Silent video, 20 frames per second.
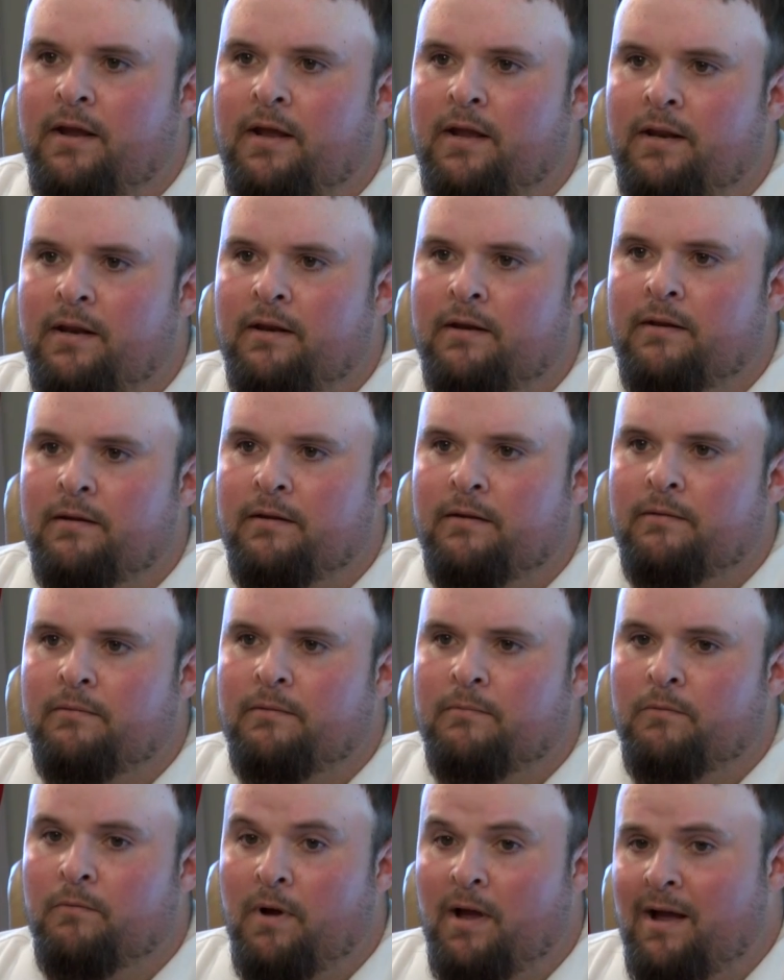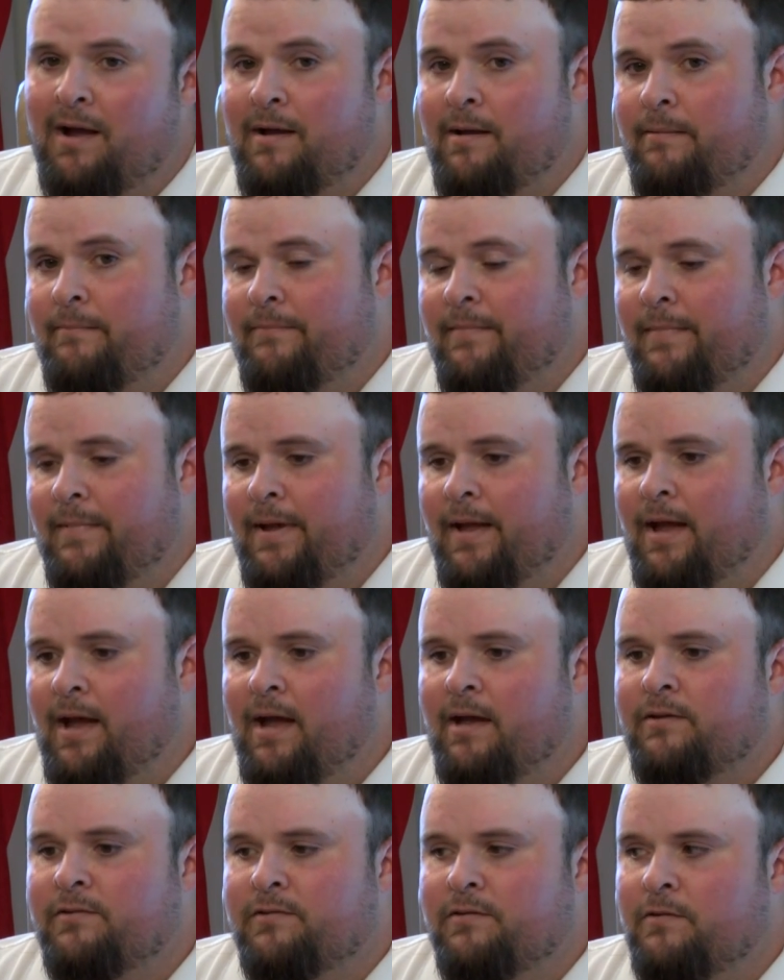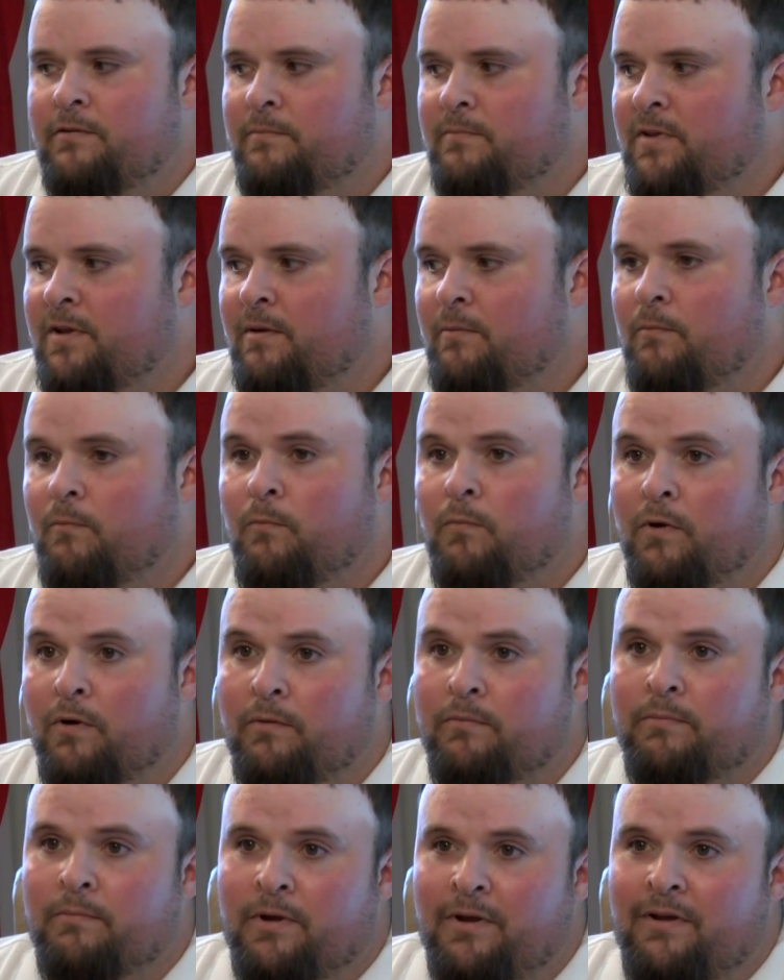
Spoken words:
And I assume that we're